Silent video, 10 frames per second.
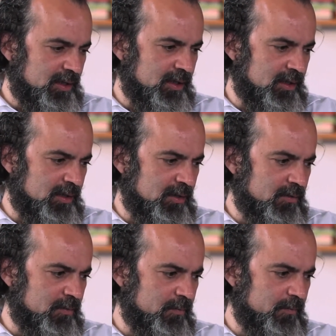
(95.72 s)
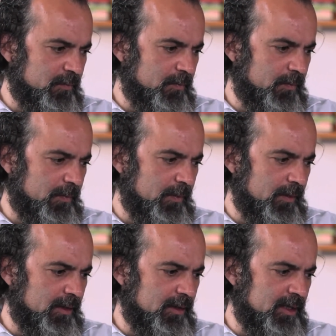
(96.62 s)
Um,
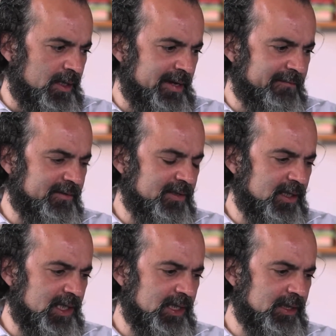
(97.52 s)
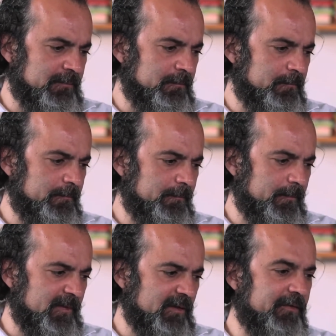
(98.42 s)
and after a um,
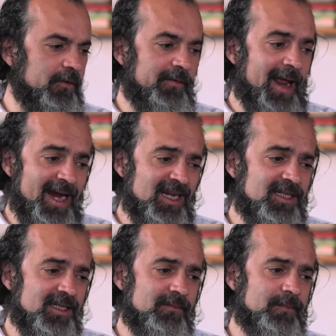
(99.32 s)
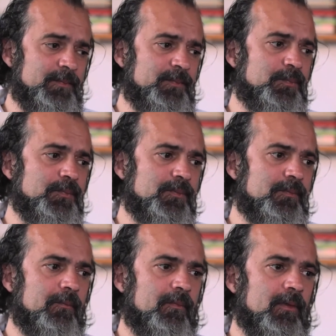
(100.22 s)
few days,
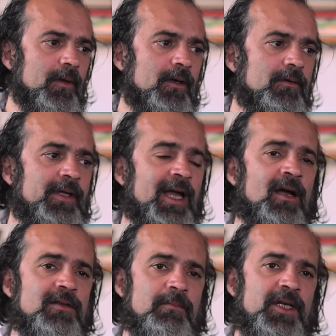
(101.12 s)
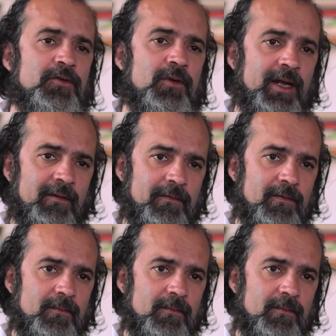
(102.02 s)
they asked me to leave.